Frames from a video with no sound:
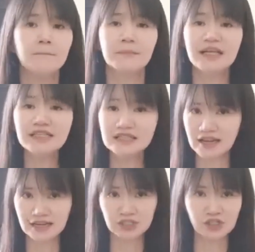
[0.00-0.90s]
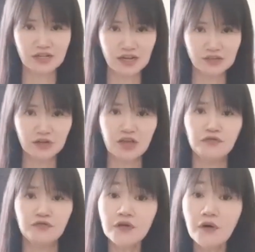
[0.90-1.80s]
Please take action now
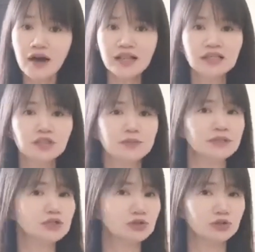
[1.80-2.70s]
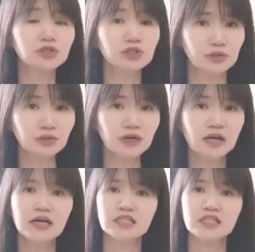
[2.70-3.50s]
if you are eligible to do so,